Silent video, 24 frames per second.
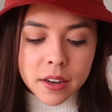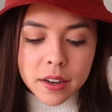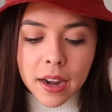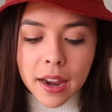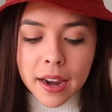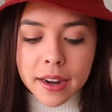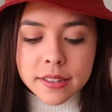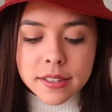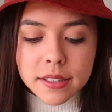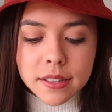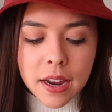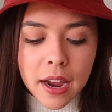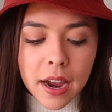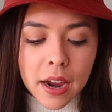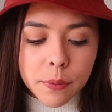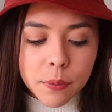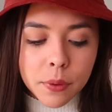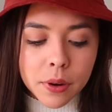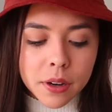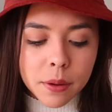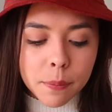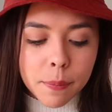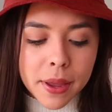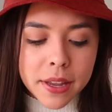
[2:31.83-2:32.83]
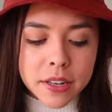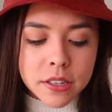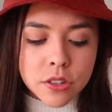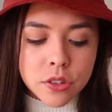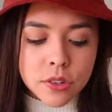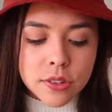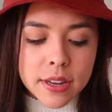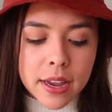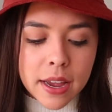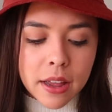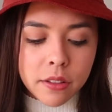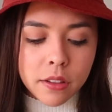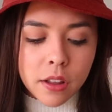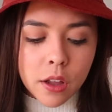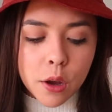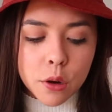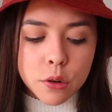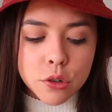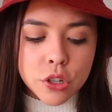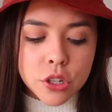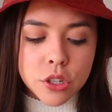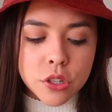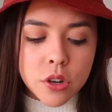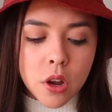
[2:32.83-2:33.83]
Next, I recommend to
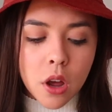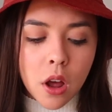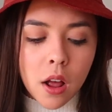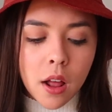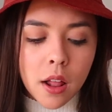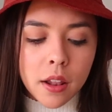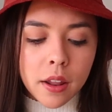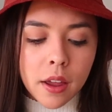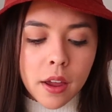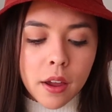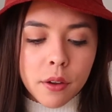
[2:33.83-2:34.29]
download just all